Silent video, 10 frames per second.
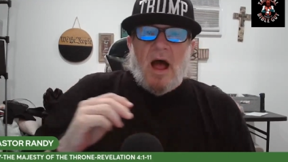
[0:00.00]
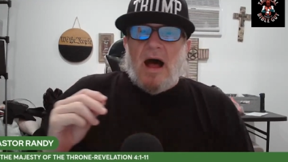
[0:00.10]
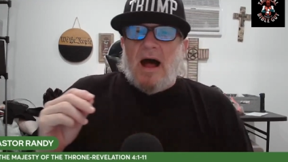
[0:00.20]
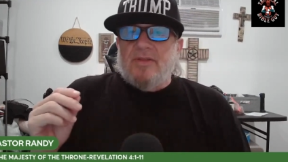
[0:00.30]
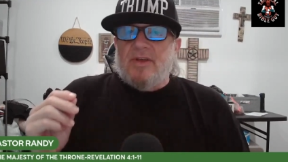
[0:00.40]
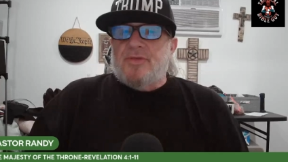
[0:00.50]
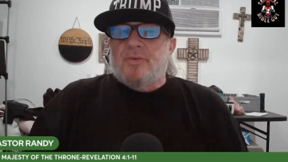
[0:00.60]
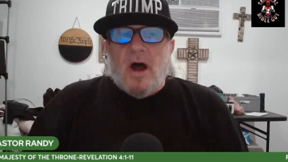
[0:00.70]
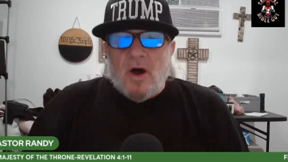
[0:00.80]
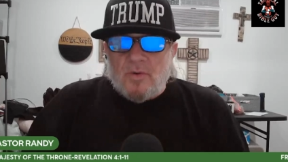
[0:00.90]
Uh, the
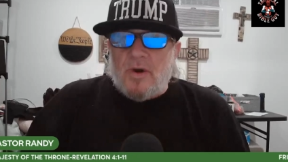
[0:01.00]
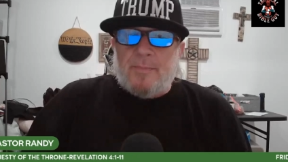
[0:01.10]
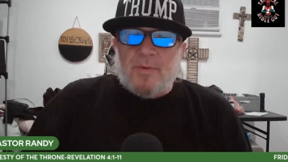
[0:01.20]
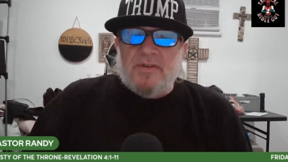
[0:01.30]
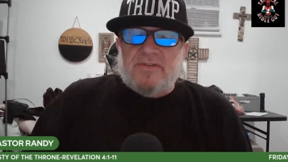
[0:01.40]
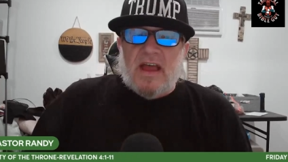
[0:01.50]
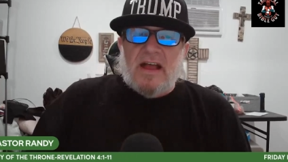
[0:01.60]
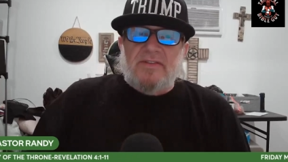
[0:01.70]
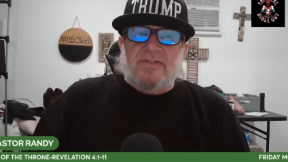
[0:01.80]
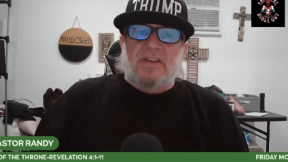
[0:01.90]
throne
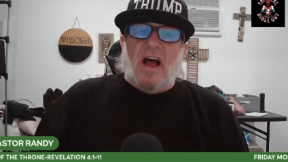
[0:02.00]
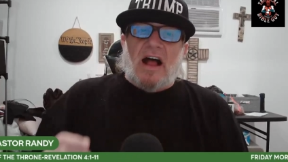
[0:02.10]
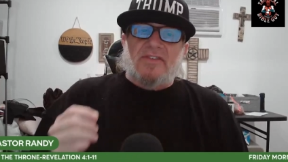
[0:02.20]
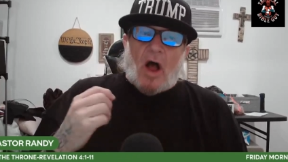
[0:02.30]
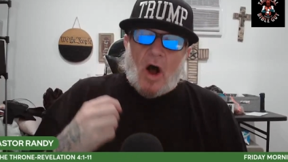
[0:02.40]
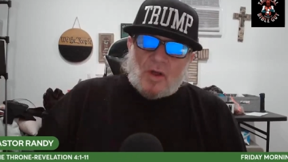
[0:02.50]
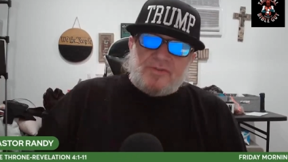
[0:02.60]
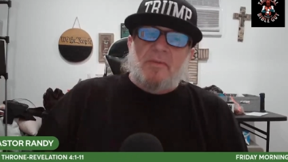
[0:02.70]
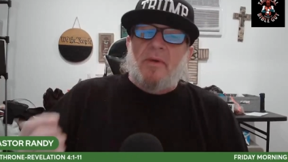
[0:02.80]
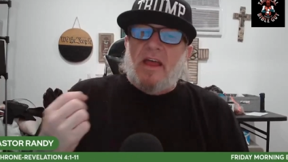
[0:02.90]
represents God's
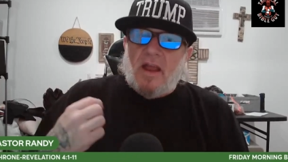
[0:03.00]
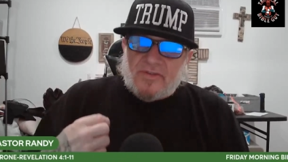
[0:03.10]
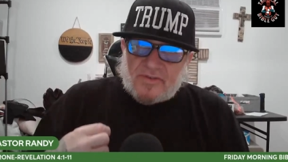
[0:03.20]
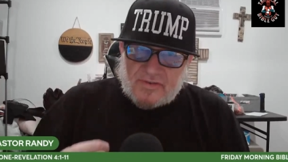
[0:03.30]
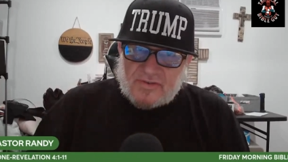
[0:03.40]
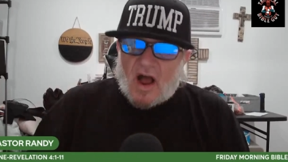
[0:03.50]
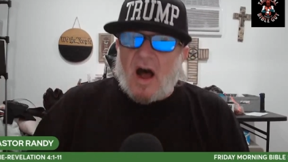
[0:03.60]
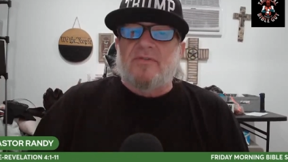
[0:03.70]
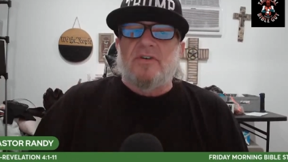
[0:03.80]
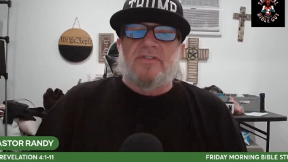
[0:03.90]
ultimate
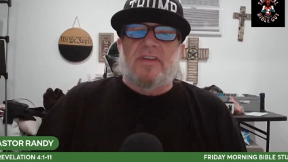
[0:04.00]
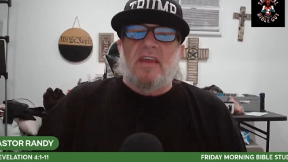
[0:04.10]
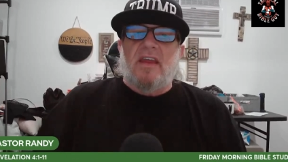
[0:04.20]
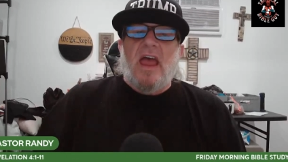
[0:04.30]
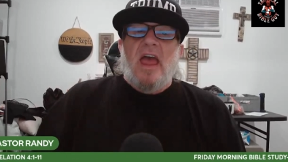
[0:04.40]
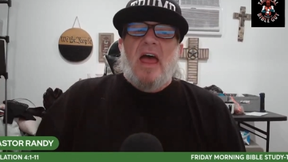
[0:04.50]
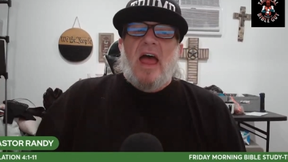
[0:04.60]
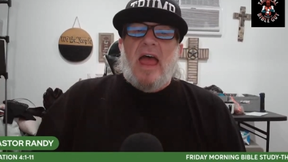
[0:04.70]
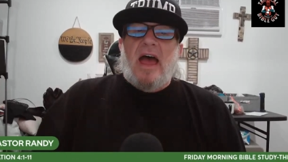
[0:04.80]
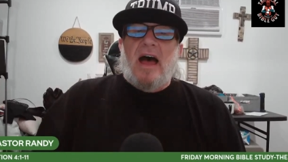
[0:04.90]
sovereignty
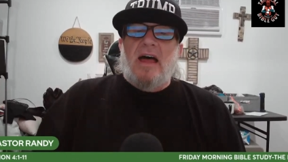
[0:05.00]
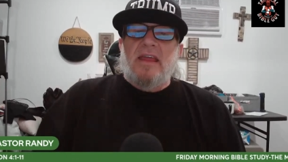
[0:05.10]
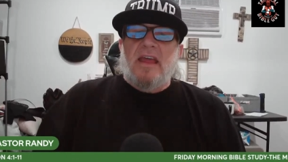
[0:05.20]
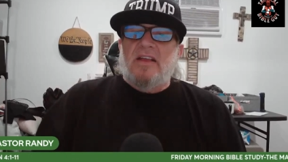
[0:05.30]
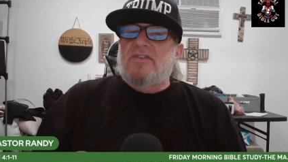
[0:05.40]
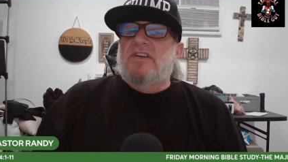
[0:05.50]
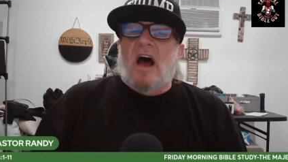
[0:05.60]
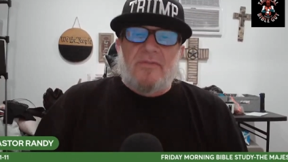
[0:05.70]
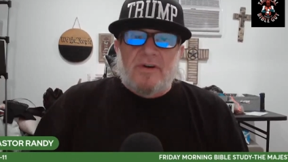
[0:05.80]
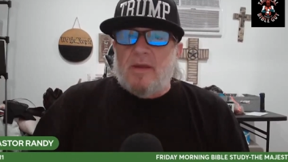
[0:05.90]
and his
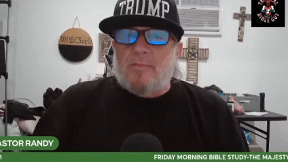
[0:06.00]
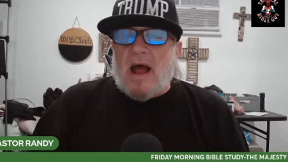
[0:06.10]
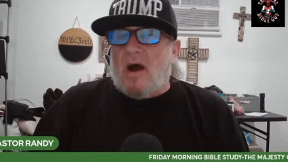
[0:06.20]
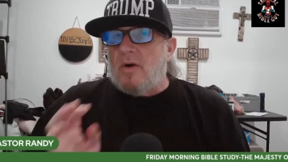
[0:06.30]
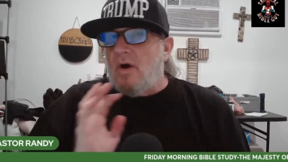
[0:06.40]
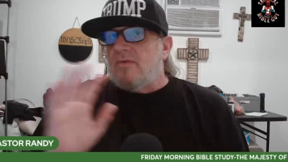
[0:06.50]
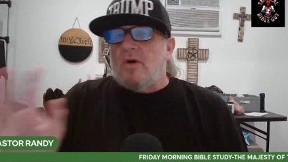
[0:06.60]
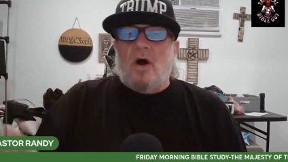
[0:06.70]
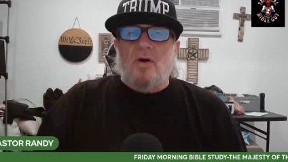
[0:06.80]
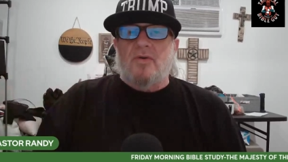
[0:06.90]
governing power
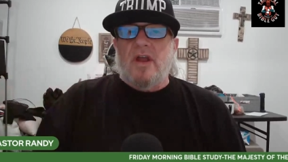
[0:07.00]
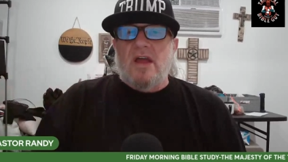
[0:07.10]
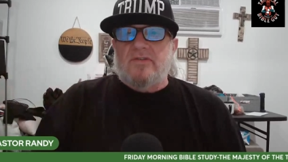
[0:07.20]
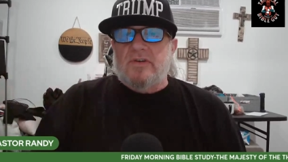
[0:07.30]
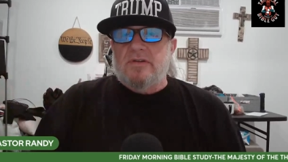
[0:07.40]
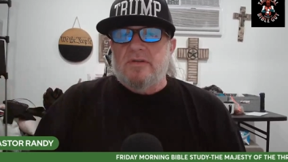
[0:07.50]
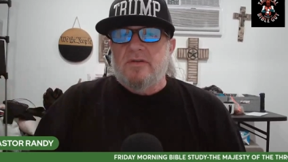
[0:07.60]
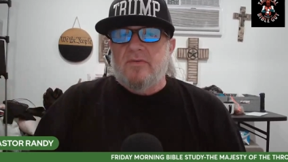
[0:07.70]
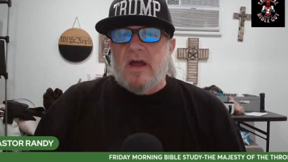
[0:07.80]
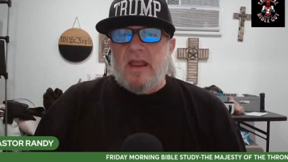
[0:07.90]
over all creation,
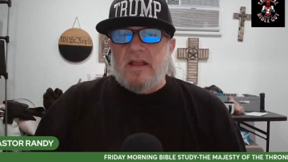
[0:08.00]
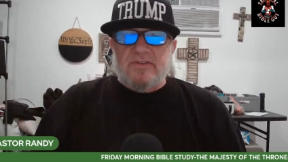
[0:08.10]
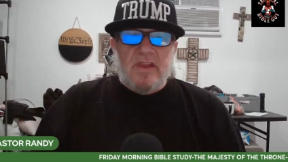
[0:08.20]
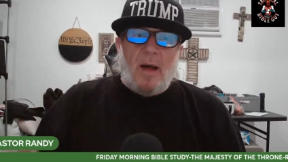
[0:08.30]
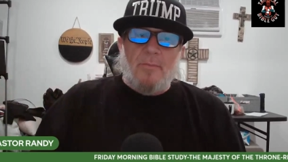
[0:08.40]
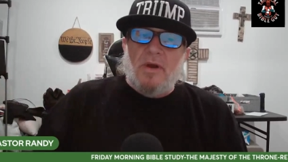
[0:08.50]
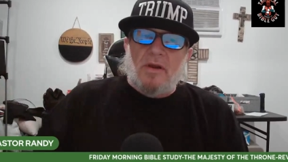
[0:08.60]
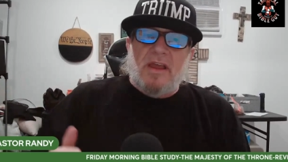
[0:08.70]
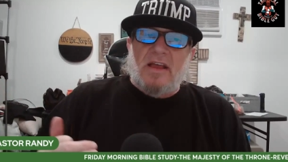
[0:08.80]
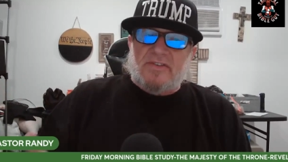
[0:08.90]
right? It's not
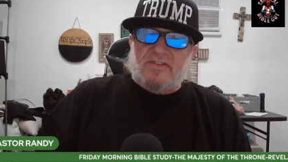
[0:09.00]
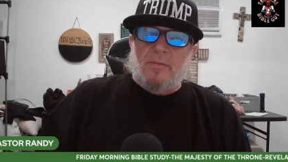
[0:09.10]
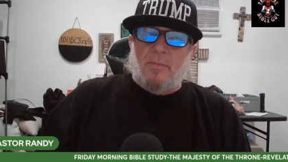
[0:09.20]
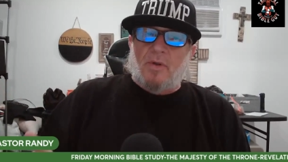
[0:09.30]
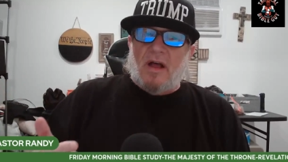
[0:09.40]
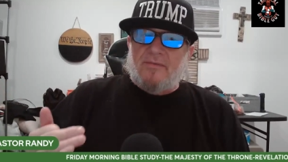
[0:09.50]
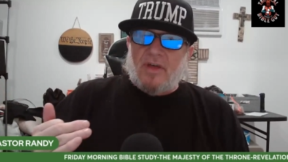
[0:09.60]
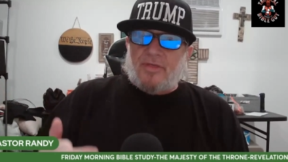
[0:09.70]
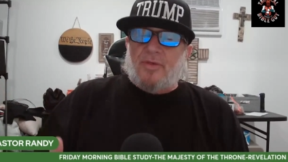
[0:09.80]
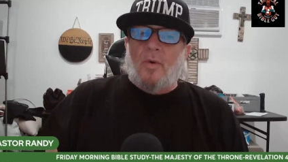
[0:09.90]
merely a symbol of
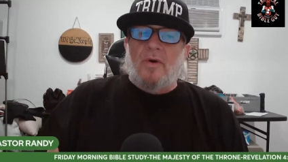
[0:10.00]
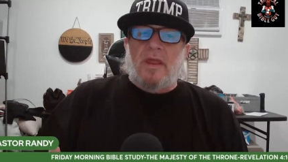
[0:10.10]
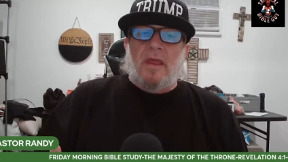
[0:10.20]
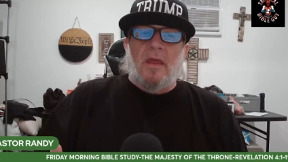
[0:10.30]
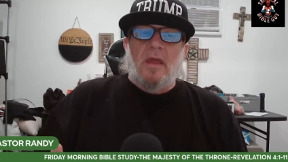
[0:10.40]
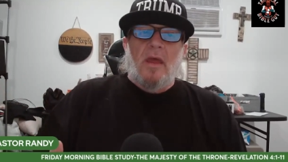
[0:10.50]
authority,